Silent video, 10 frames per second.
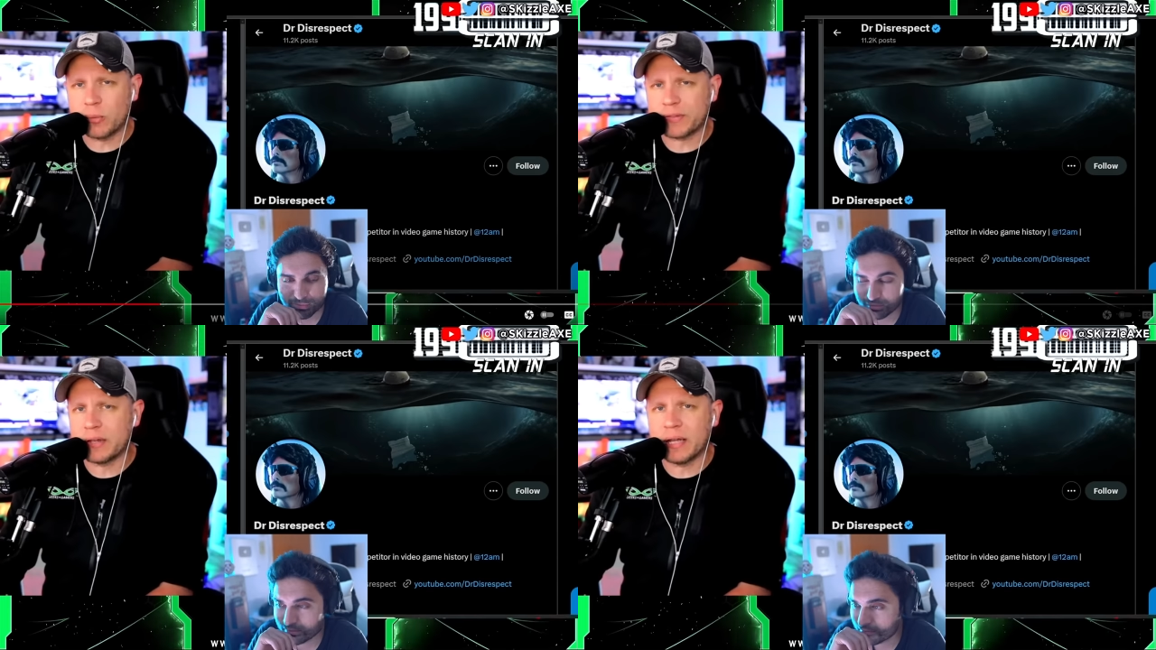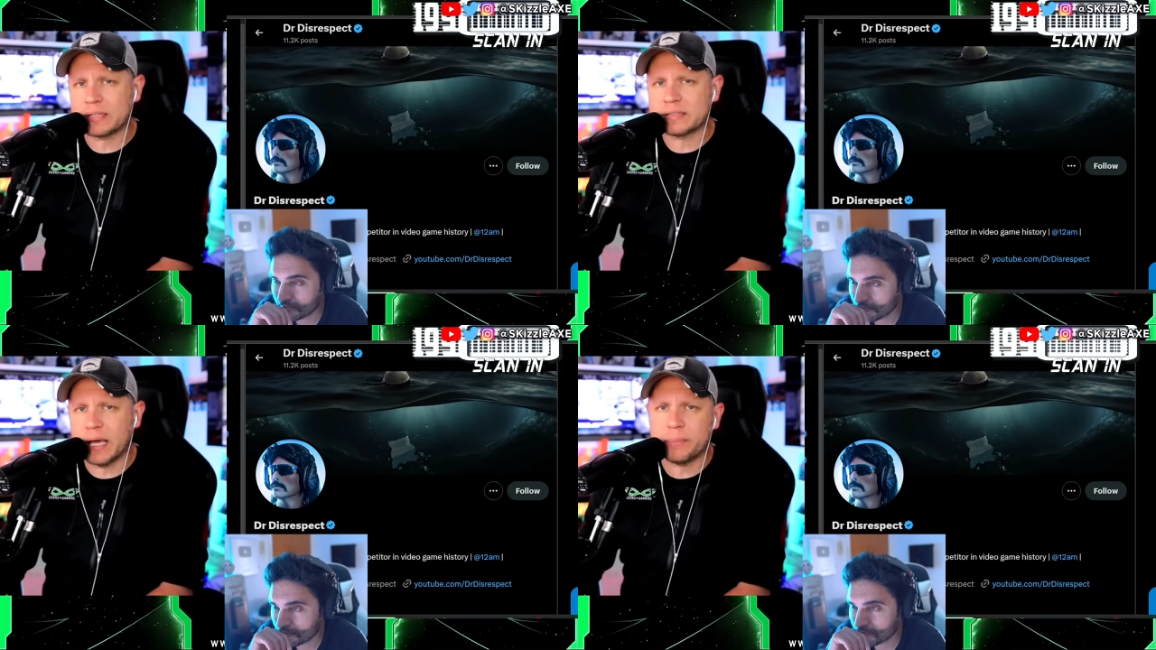Speaker 1: what the
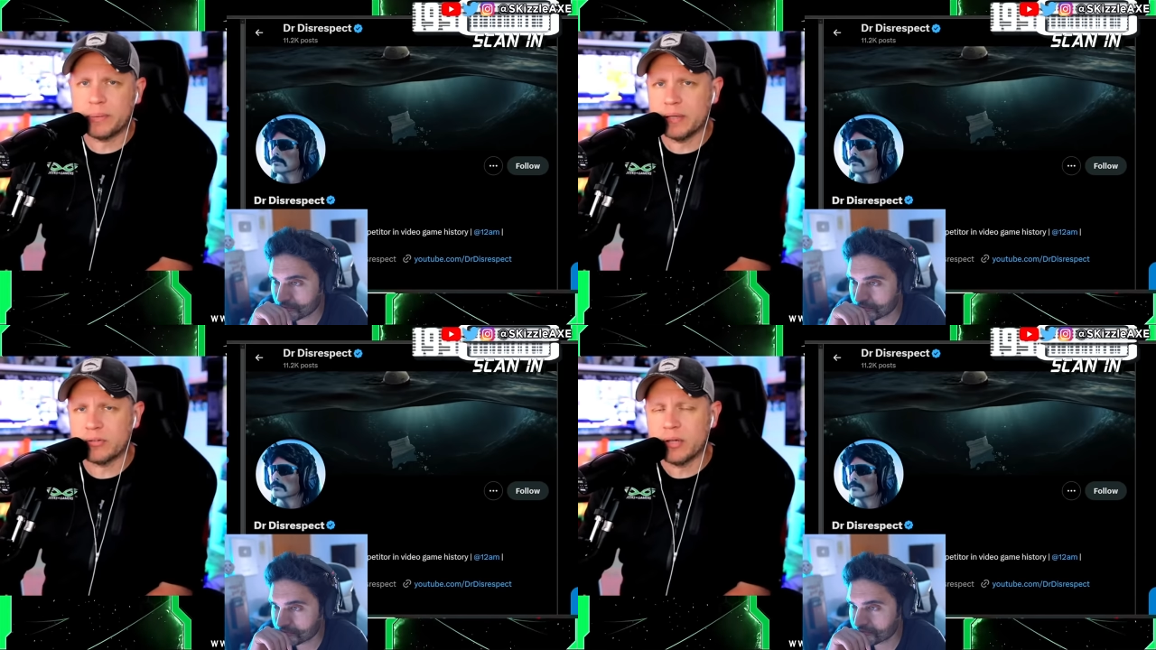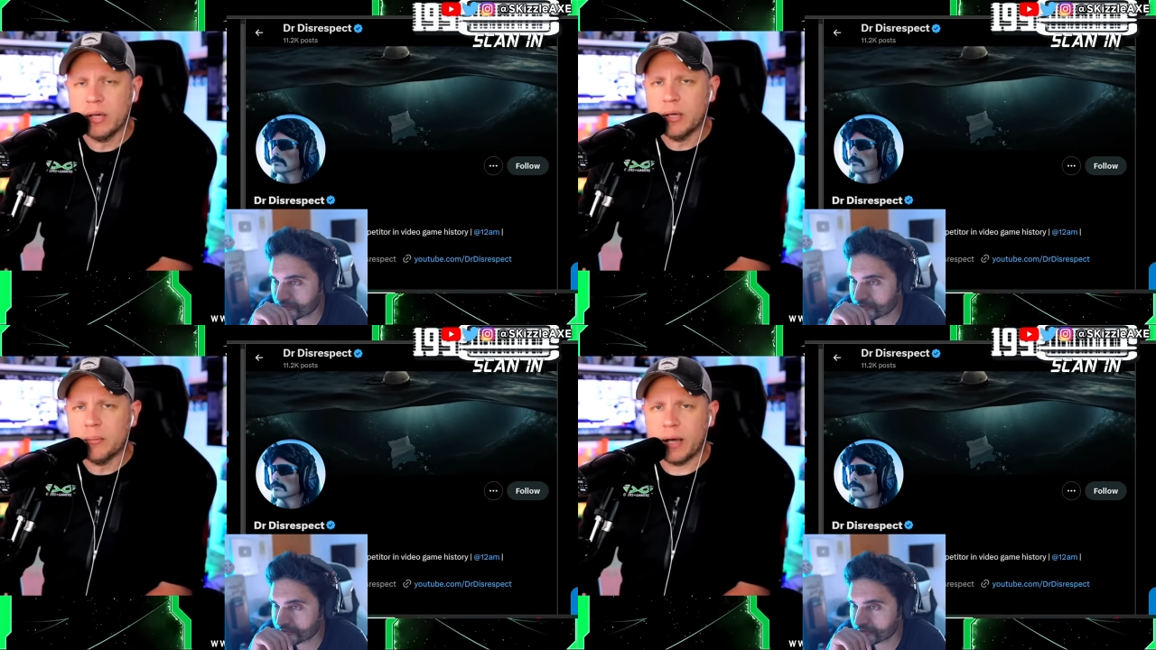next step is,
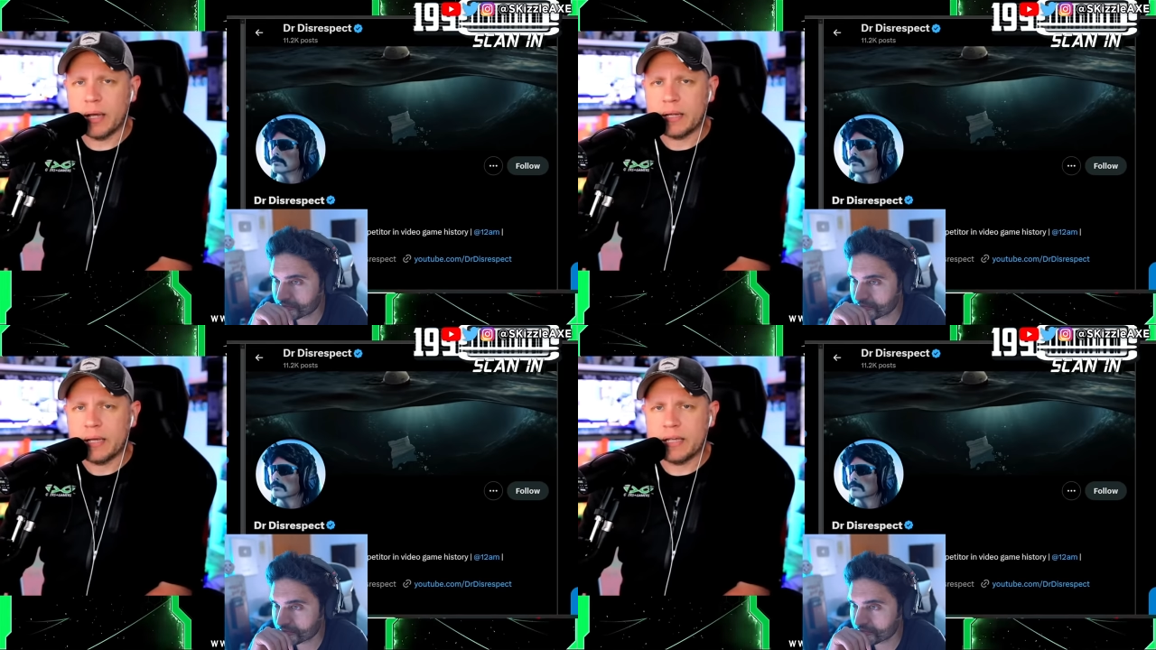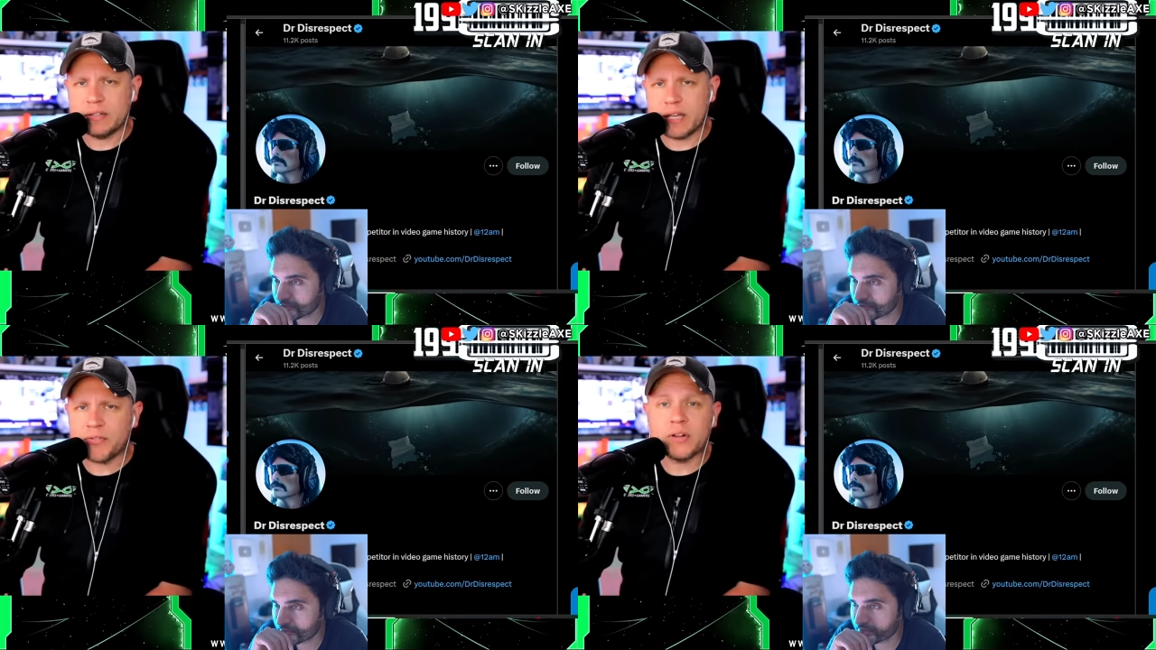but he
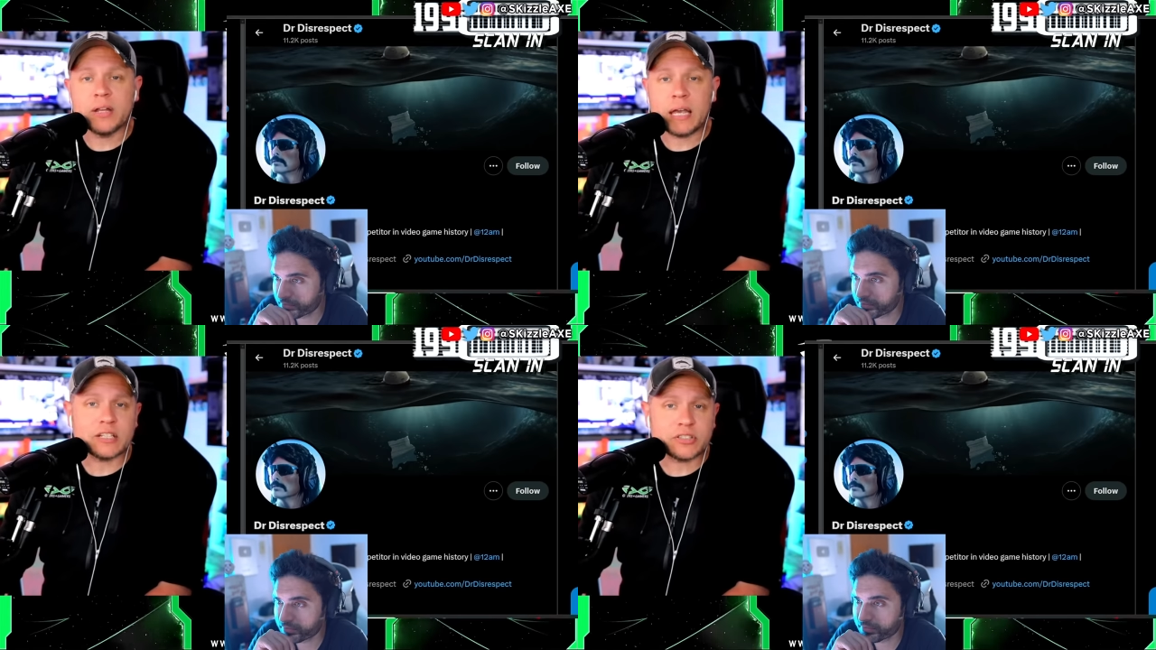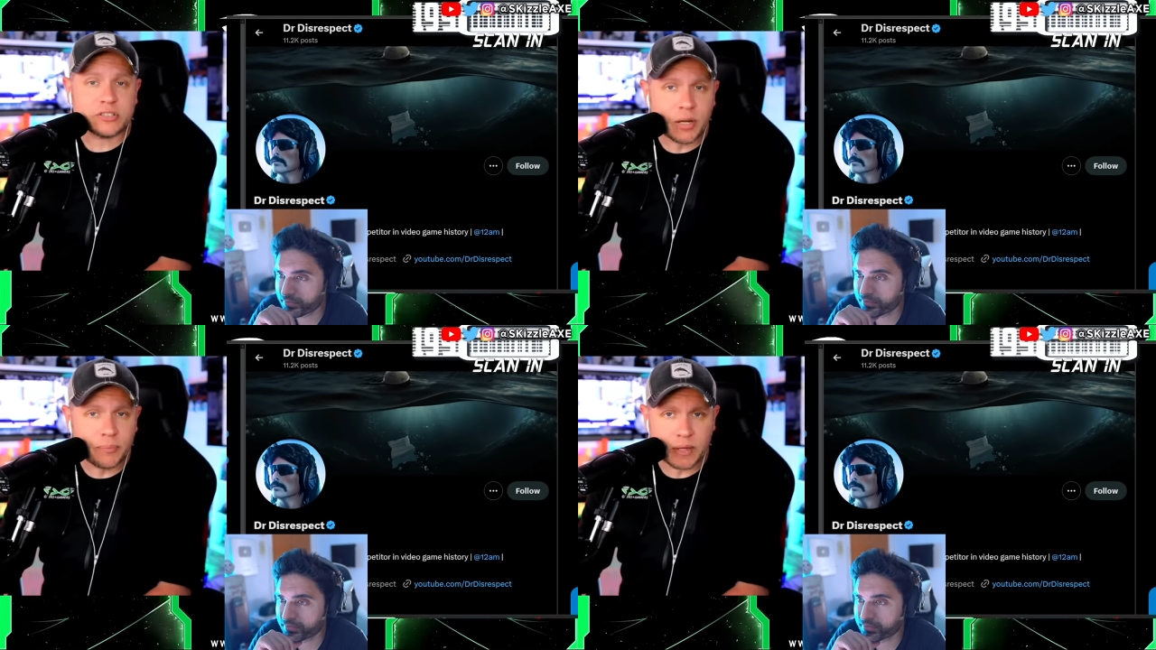definitely has
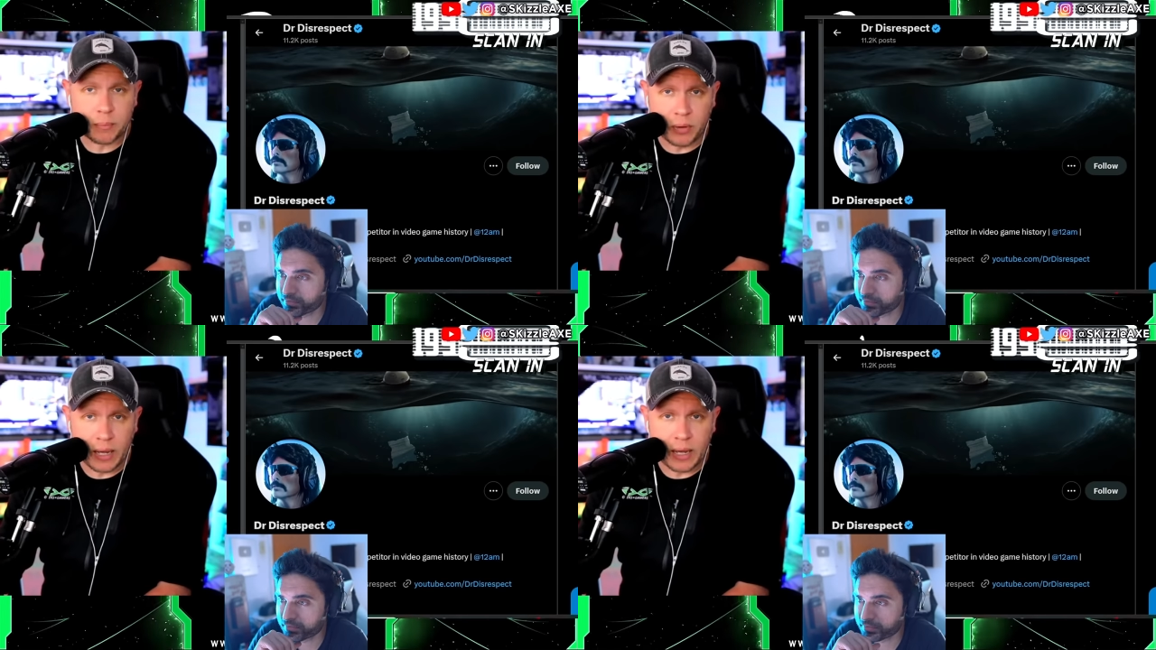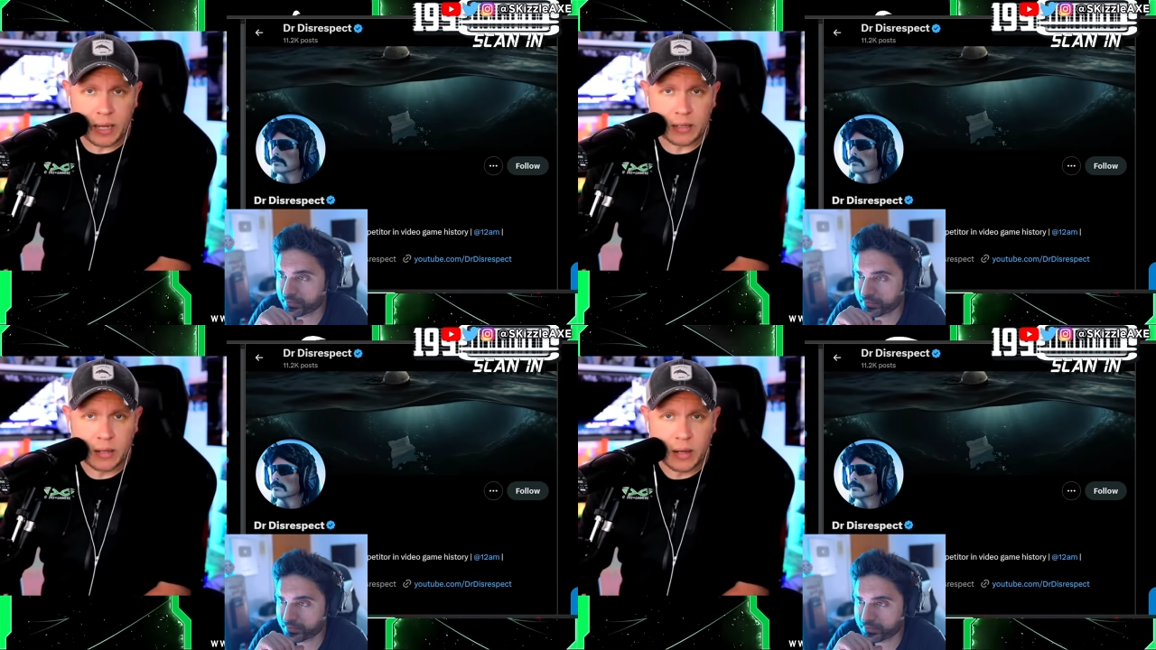something
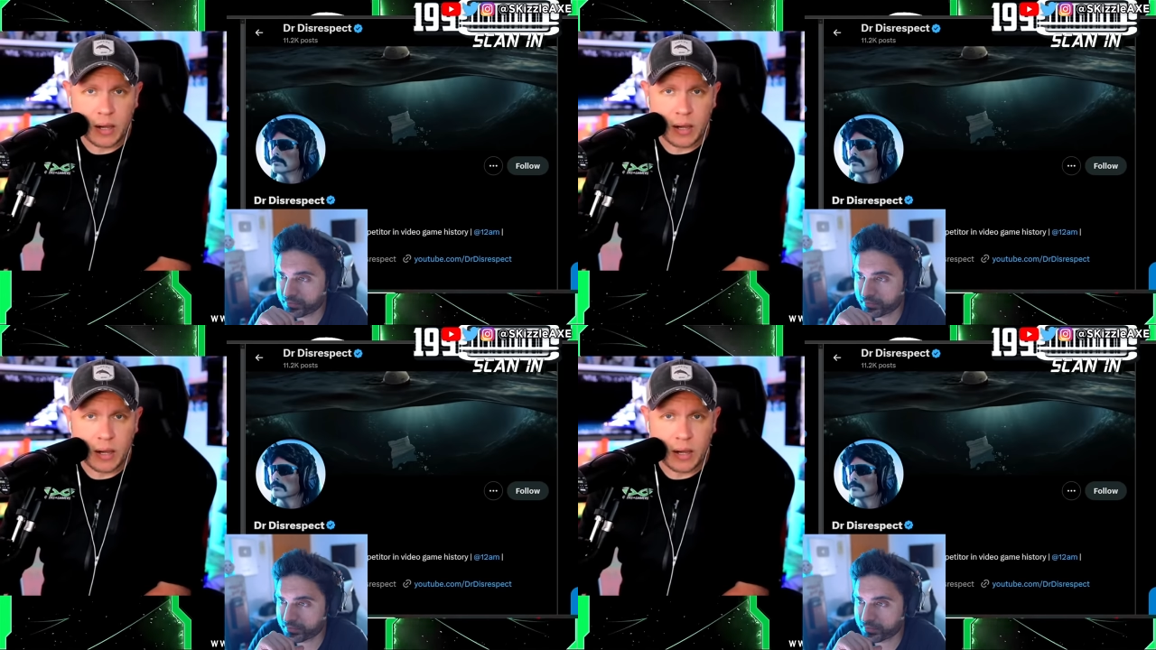planned